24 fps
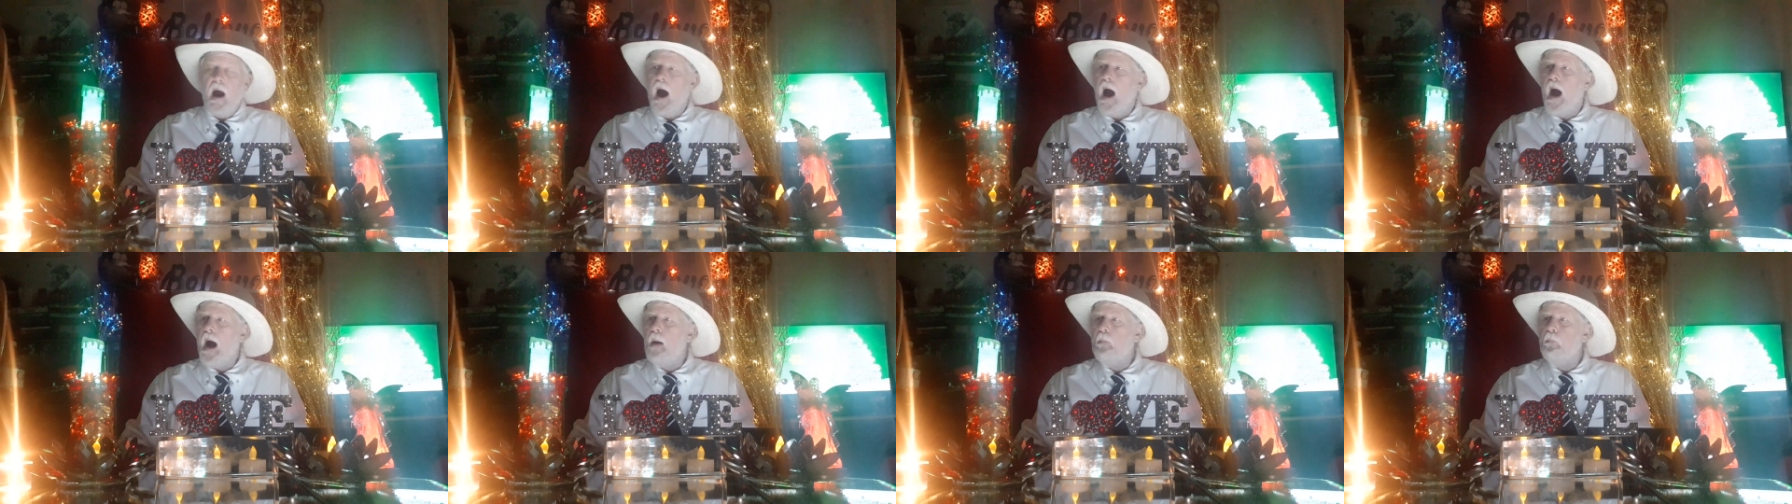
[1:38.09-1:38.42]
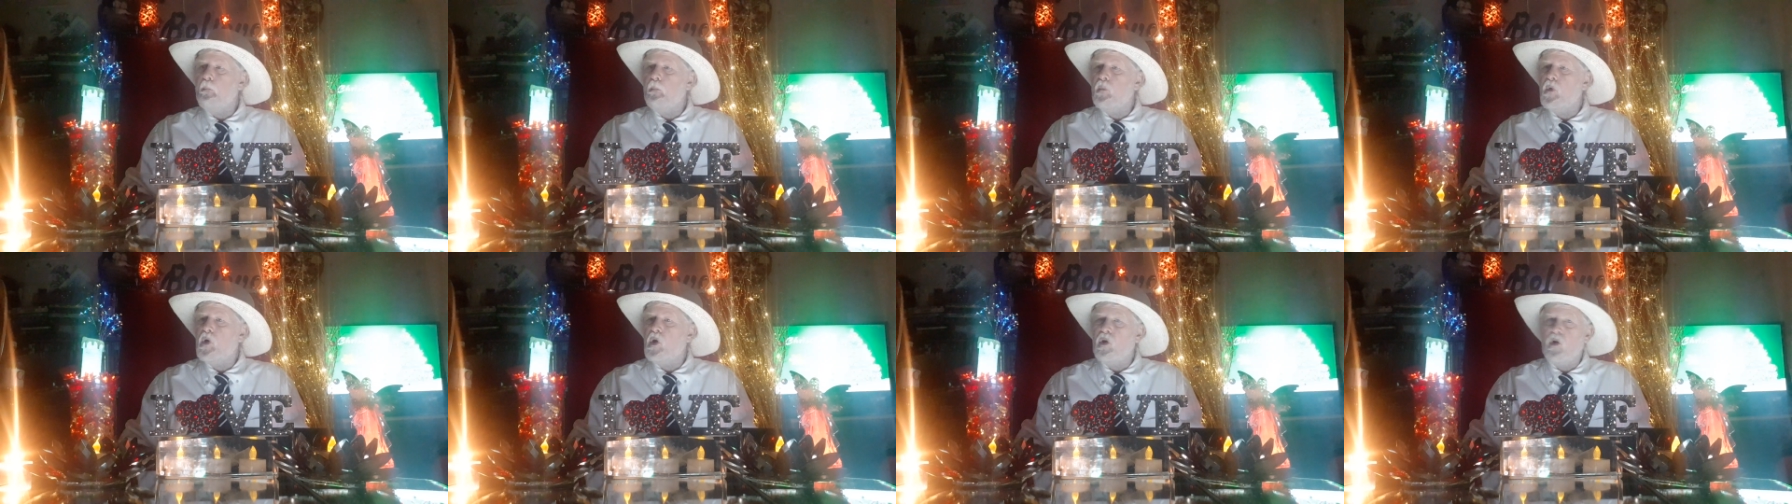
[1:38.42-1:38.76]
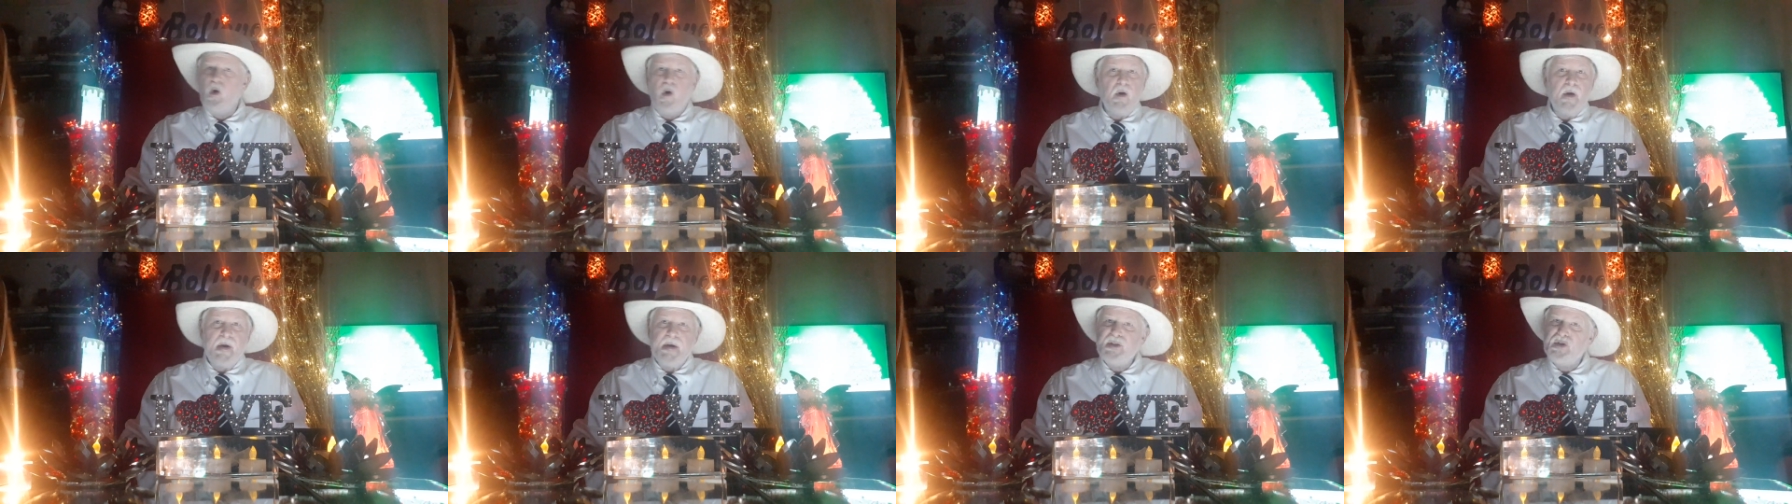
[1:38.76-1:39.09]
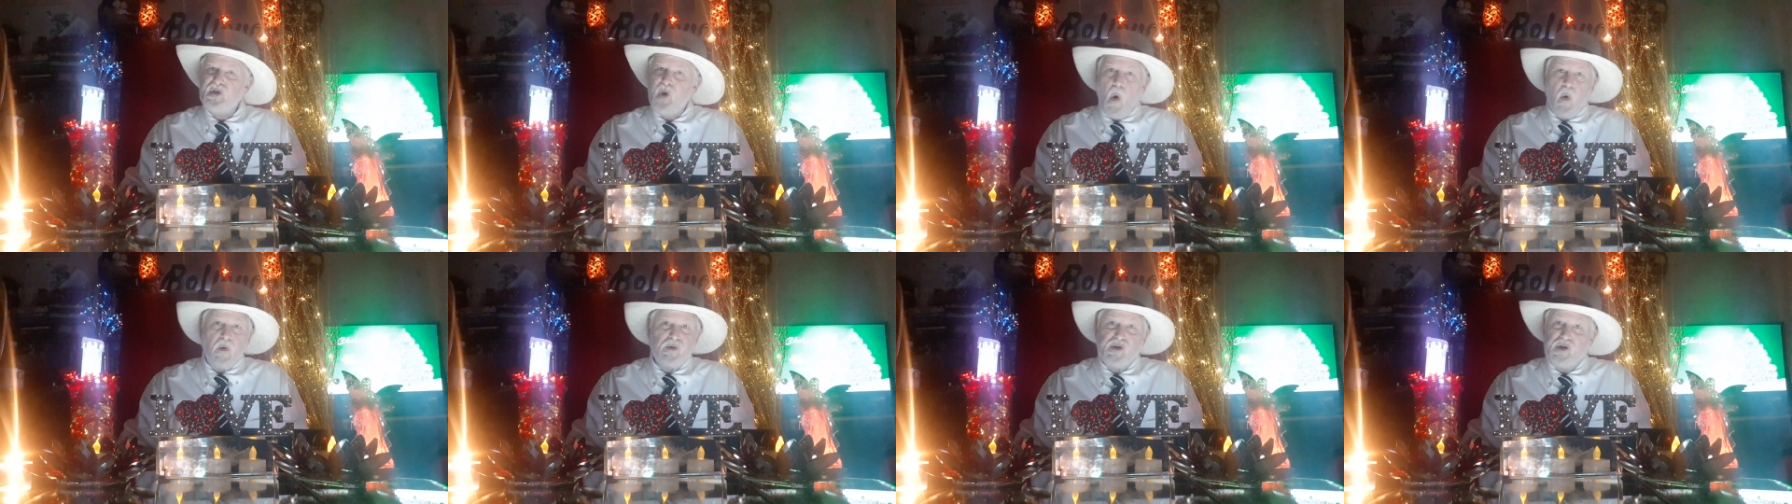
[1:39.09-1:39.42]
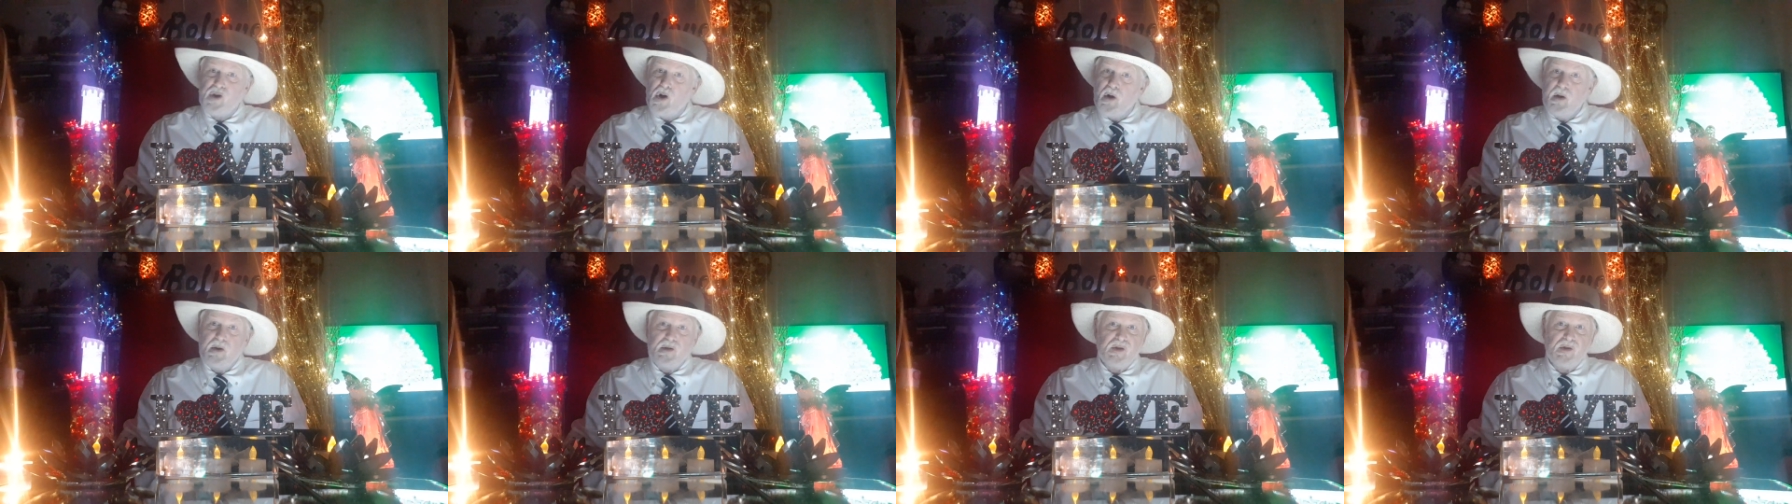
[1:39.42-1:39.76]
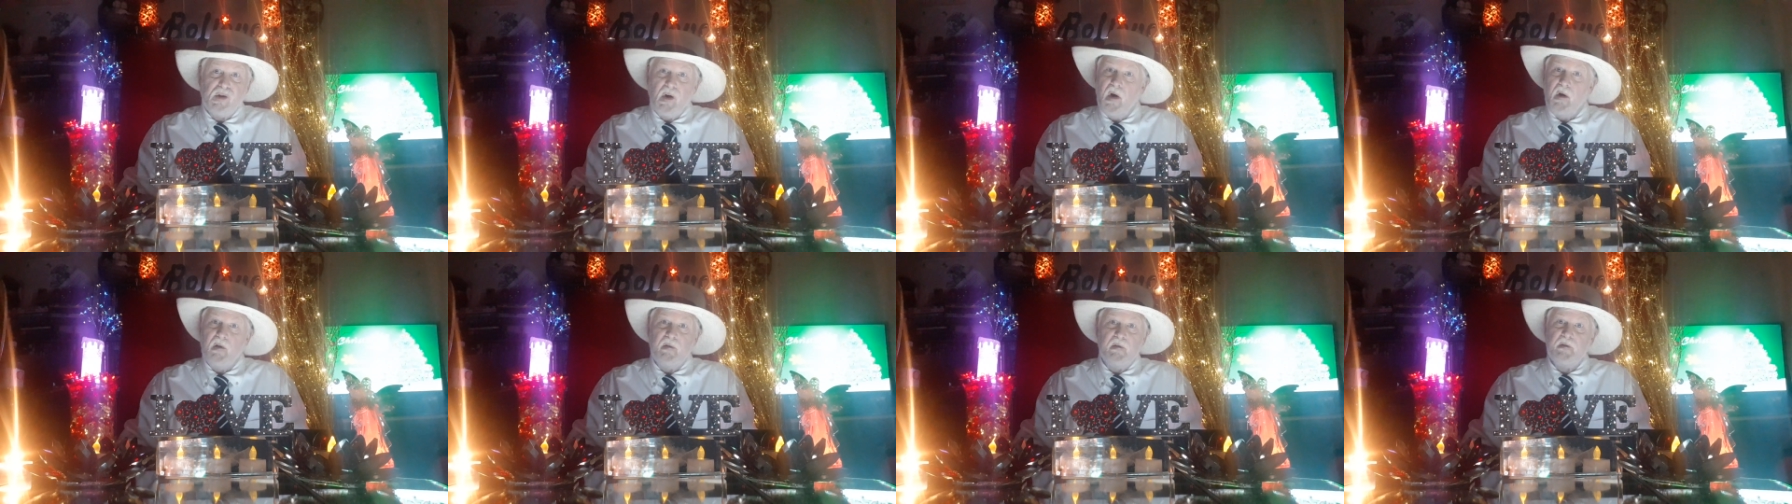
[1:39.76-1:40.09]
Uh, there is no church
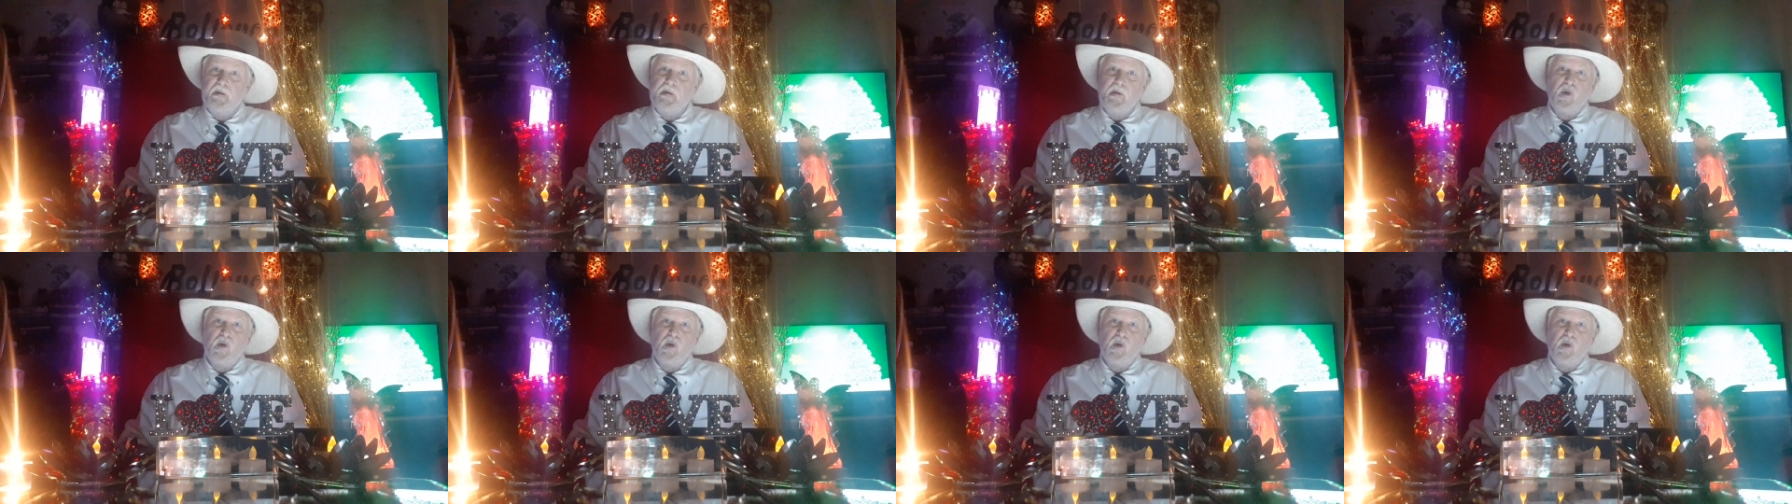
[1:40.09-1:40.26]
of